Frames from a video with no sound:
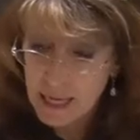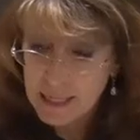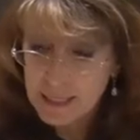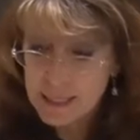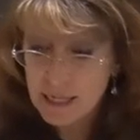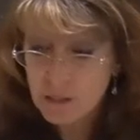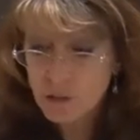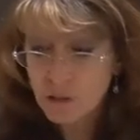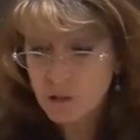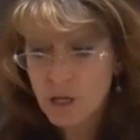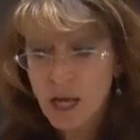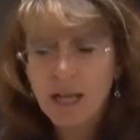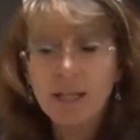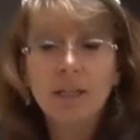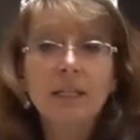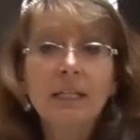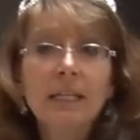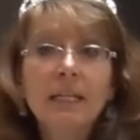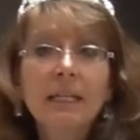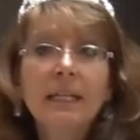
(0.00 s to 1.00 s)
Now you're not
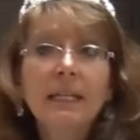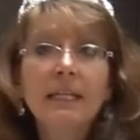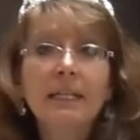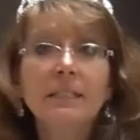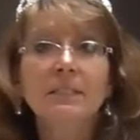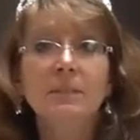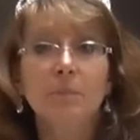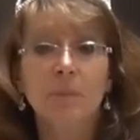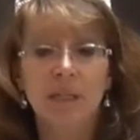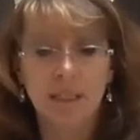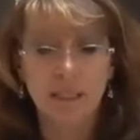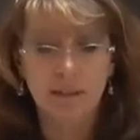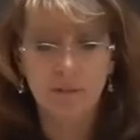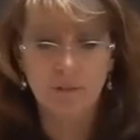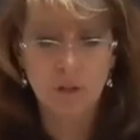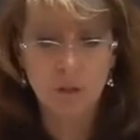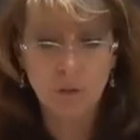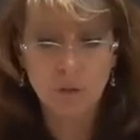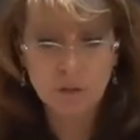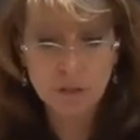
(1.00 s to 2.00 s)
going to need as many of
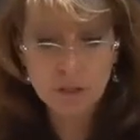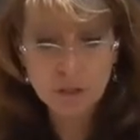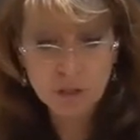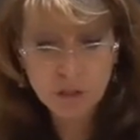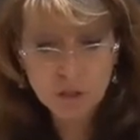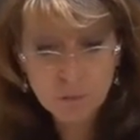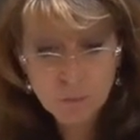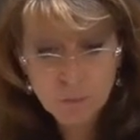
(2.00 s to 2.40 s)
those as you